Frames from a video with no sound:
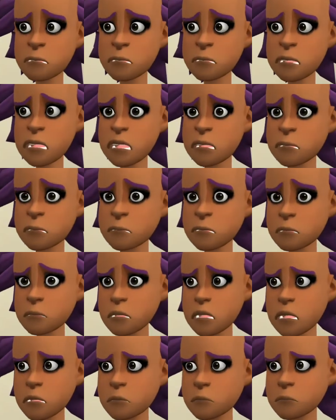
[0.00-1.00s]
um,
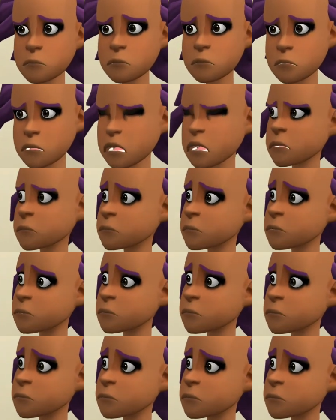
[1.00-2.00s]
um, um.
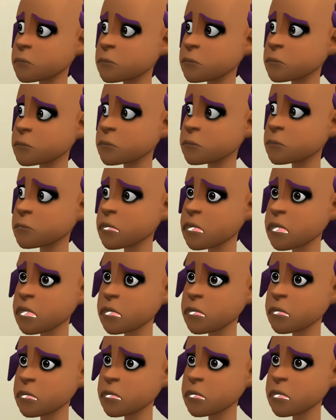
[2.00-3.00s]

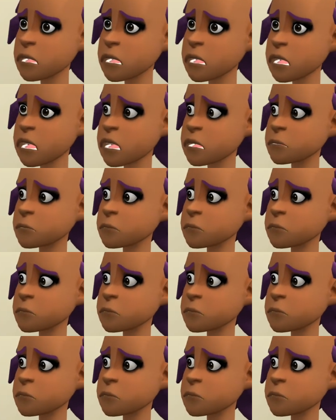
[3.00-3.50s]
Yes, I did.